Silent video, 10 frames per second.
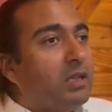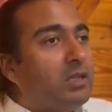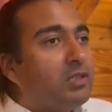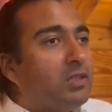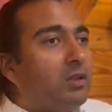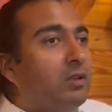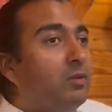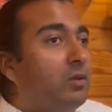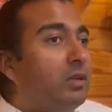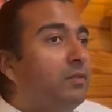
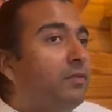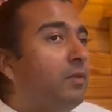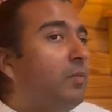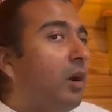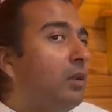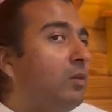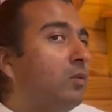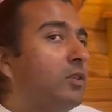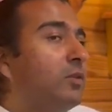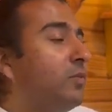secluded from
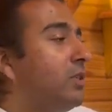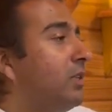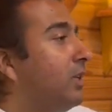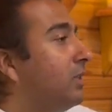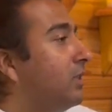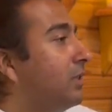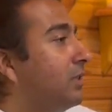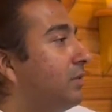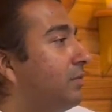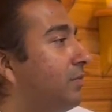unwholesome
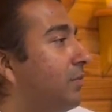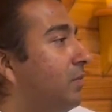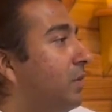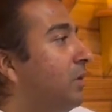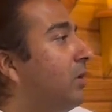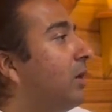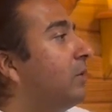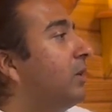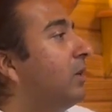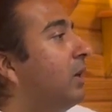states. When we talk
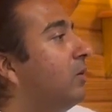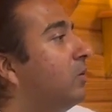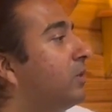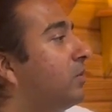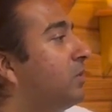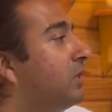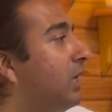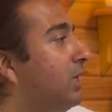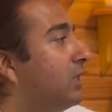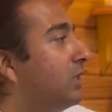about unwholesome
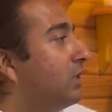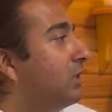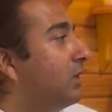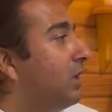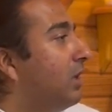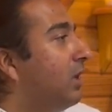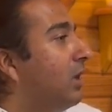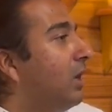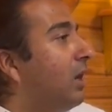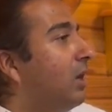states
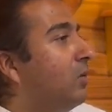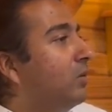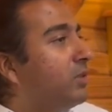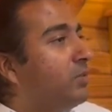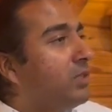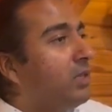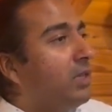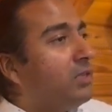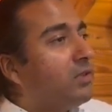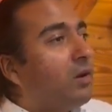
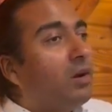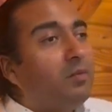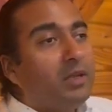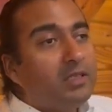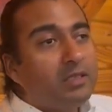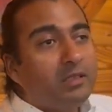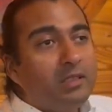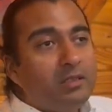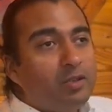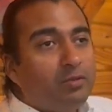are basically
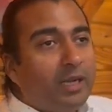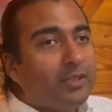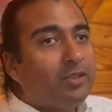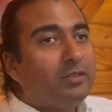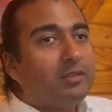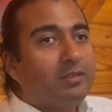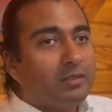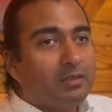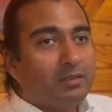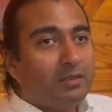distractions.